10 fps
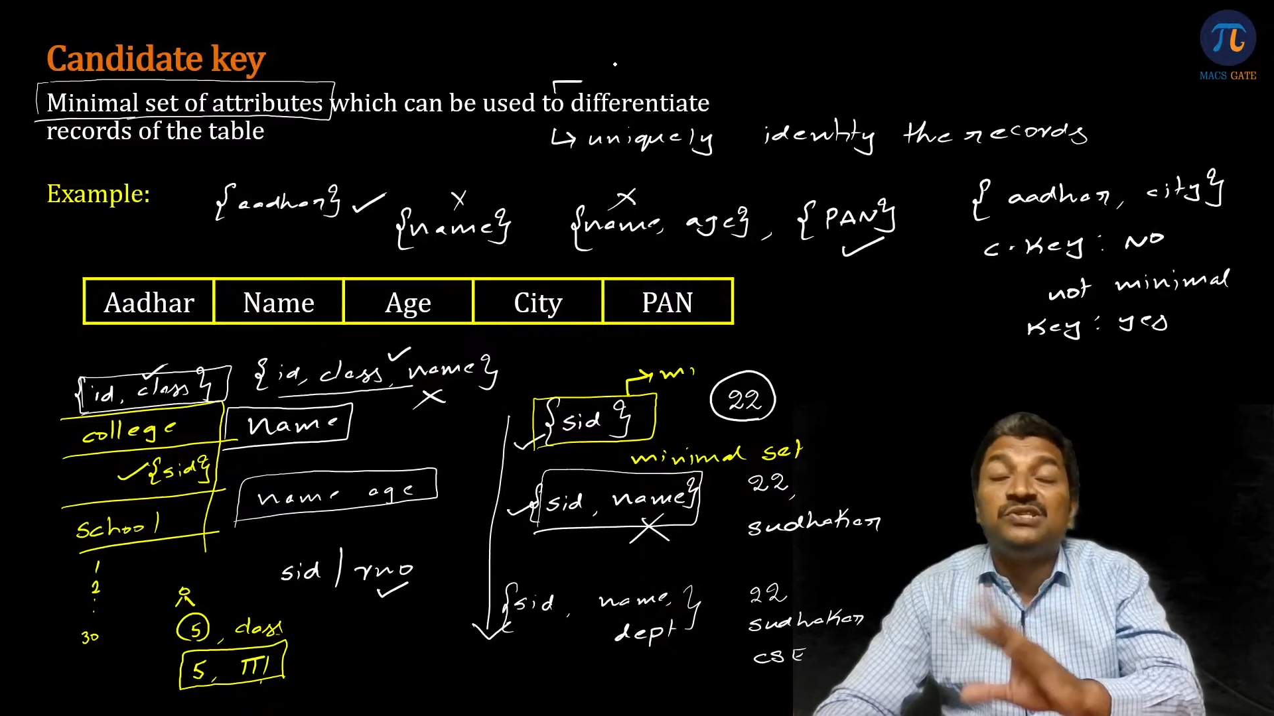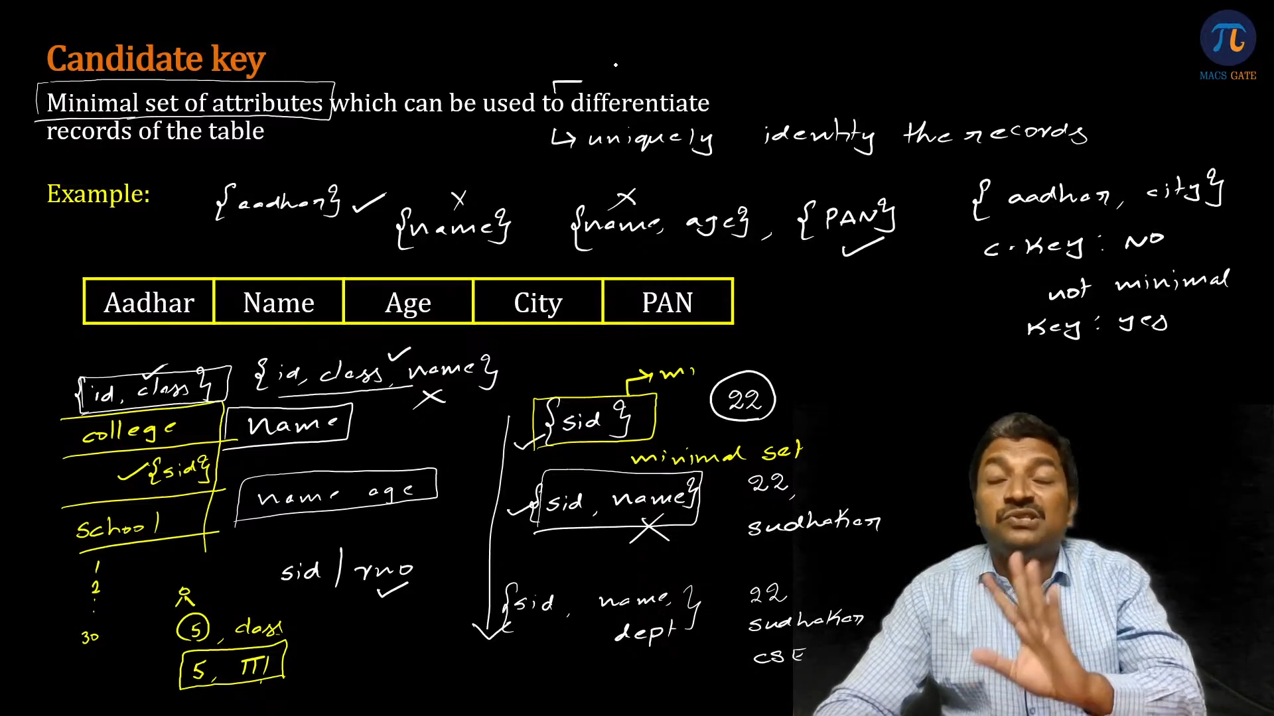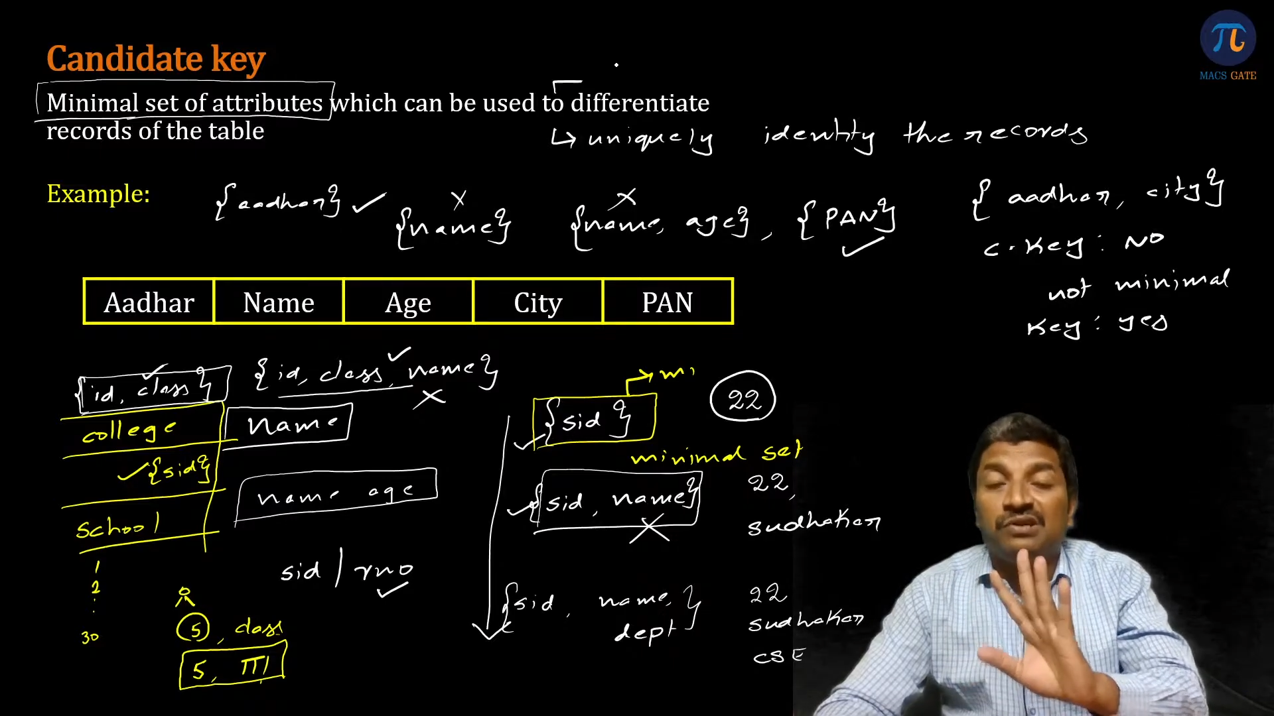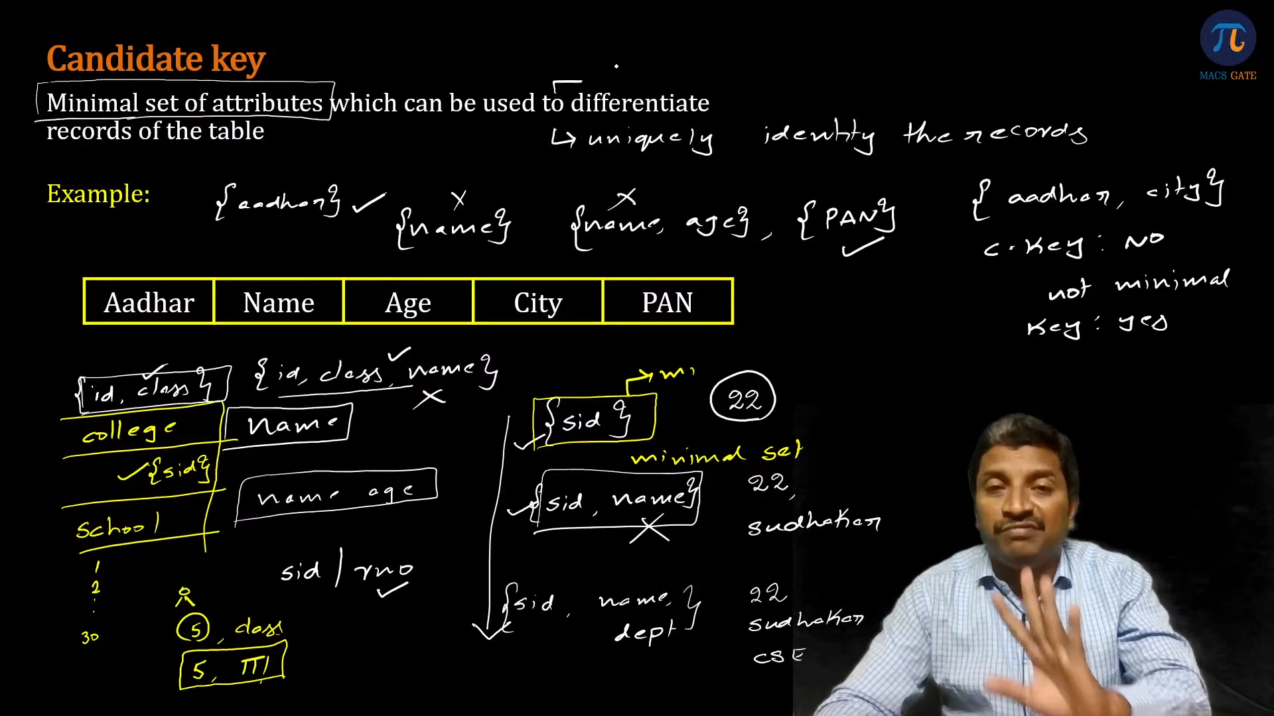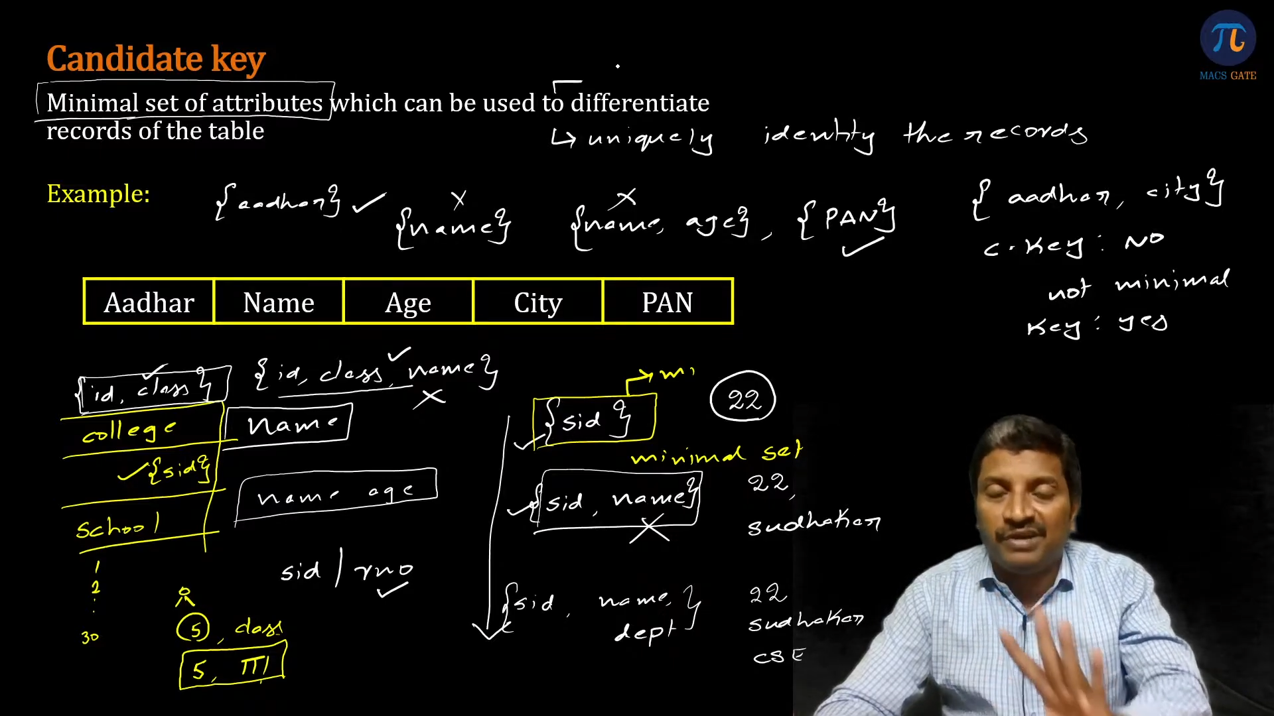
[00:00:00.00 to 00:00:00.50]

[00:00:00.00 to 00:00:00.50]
set of